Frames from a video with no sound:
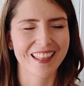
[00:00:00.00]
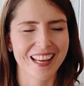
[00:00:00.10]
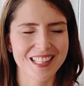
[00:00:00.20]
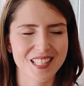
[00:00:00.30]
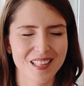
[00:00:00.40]

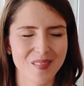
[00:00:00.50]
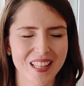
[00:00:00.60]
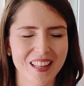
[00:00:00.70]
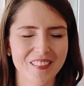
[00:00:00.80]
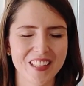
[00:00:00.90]
that's
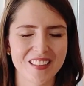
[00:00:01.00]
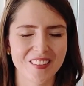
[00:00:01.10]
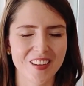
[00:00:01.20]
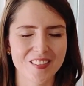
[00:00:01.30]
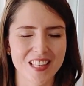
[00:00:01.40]
something that we don't
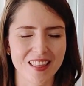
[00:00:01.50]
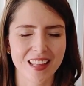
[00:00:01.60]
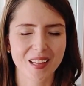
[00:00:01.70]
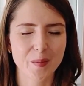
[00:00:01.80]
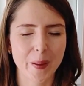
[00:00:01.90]
often
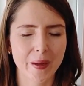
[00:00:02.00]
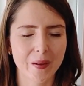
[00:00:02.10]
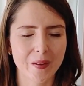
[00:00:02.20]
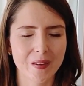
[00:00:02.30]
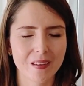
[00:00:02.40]
think about.